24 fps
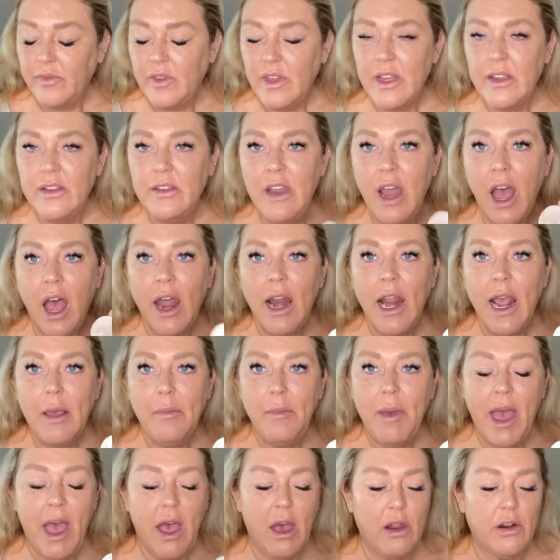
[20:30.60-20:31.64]
not a
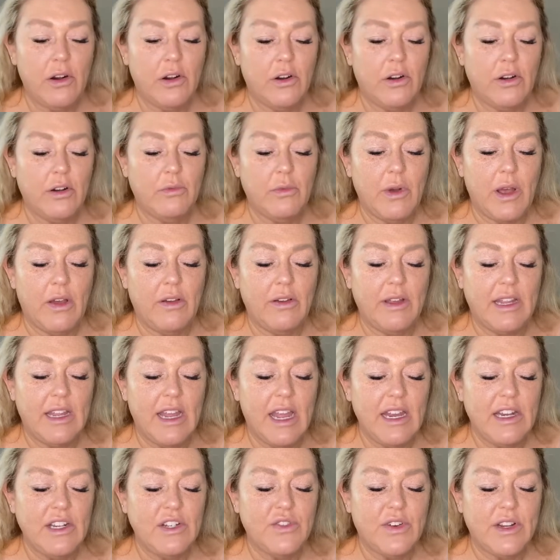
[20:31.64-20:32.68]
powder. Well, it
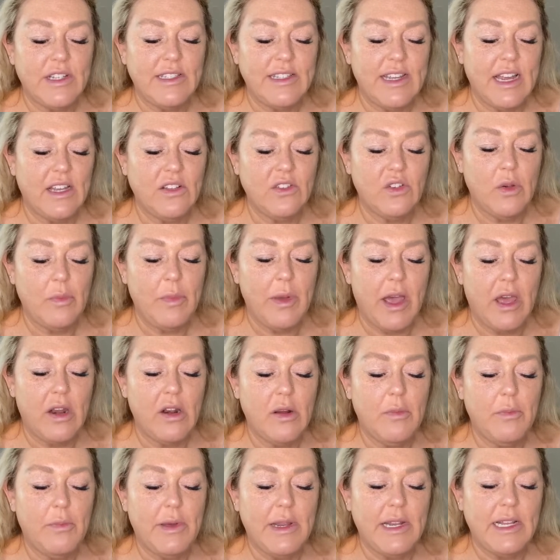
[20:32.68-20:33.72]
kind of dries down to a
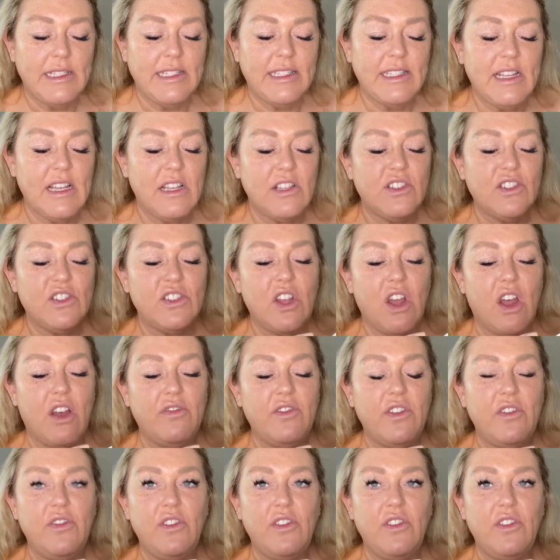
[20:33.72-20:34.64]
powder, but it's soft.